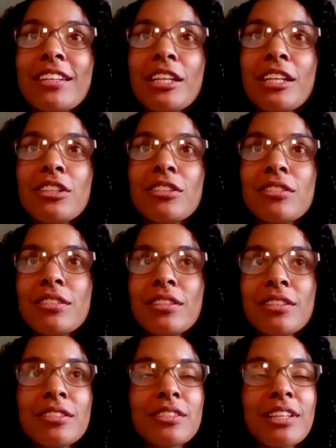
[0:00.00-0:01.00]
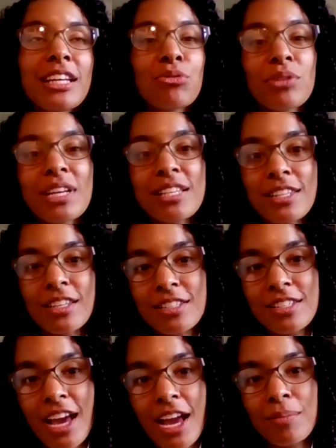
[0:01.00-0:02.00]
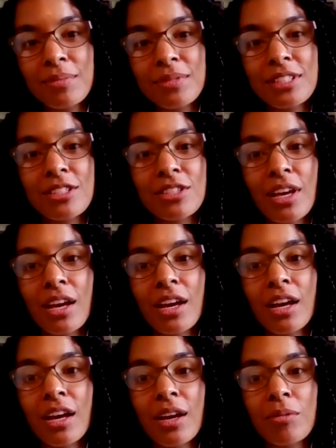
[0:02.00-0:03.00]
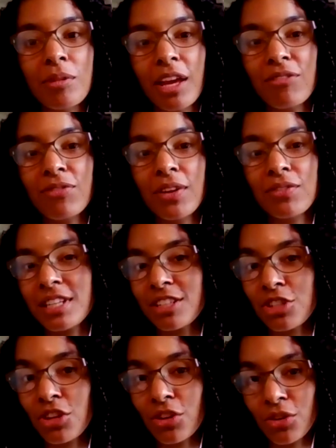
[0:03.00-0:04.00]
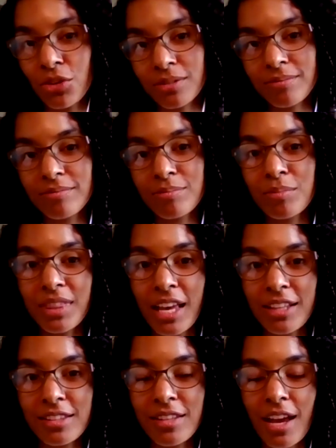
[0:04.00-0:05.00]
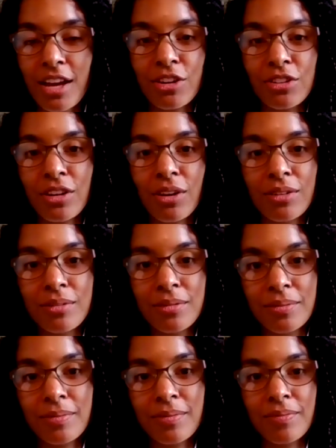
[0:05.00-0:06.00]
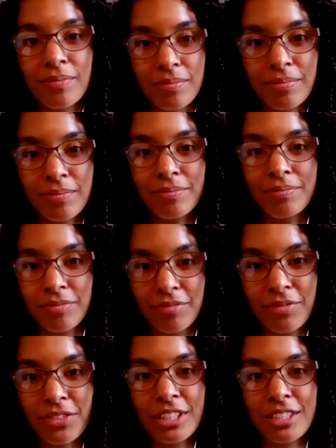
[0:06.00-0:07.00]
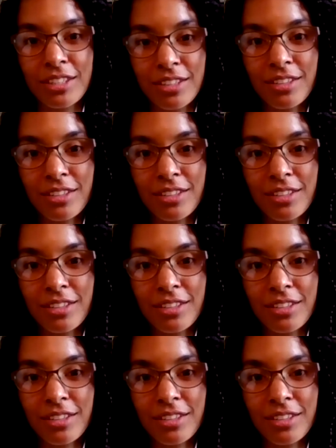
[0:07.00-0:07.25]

in in recent times, uh, 52, but that's, 52. I don't know. Mm-hmm. Oh,